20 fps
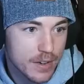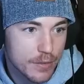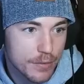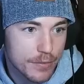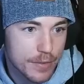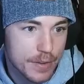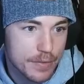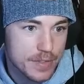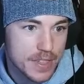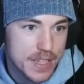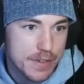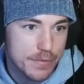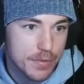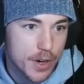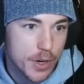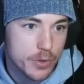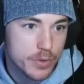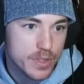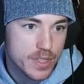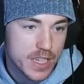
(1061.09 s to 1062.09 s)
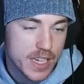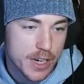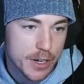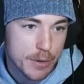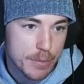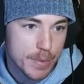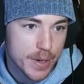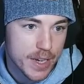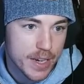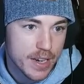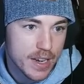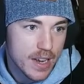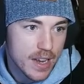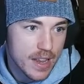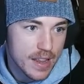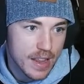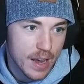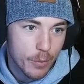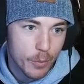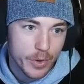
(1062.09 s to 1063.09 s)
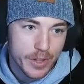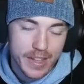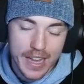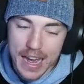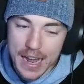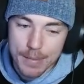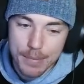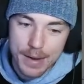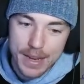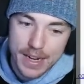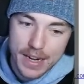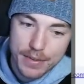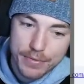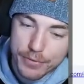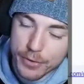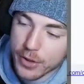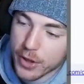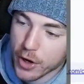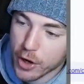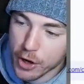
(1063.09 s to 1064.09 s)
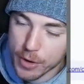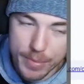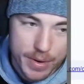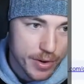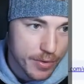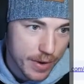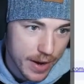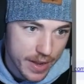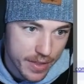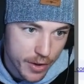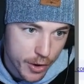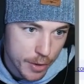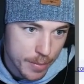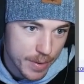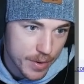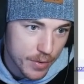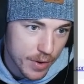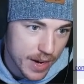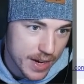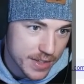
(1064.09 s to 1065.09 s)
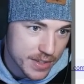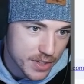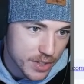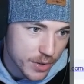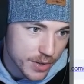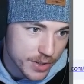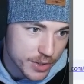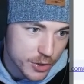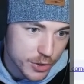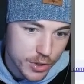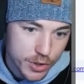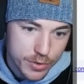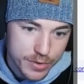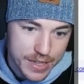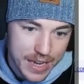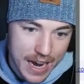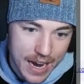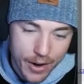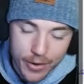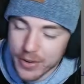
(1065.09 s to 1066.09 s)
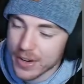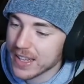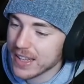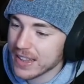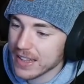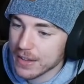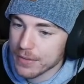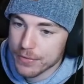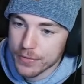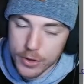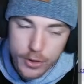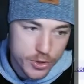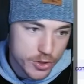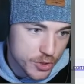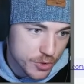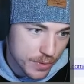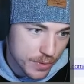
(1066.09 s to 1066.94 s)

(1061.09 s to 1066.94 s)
50 votes here, but that will not be enough for the Hermit Ray. The Hermit Ray is going to go down in the first